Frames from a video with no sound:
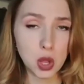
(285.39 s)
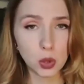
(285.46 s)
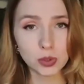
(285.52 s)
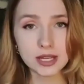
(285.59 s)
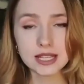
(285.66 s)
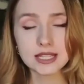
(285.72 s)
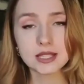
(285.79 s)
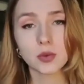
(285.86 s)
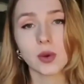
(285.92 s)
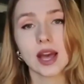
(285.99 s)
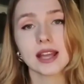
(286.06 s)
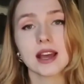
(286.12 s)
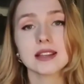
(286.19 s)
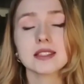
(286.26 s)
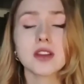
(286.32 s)
noticed
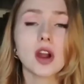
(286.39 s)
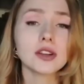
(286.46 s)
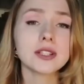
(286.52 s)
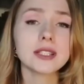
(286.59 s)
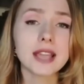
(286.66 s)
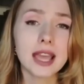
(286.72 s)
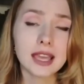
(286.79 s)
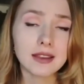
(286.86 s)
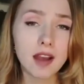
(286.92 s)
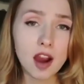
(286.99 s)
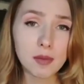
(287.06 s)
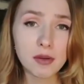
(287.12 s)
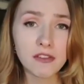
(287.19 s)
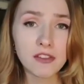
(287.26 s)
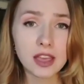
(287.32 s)
when I started taking
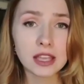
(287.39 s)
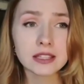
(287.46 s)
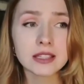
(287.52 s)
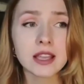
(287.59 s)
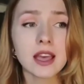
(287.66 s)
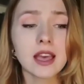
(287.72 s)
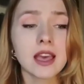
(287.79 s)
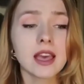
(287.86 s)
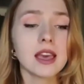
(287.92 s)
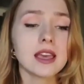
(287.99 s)
CarboFix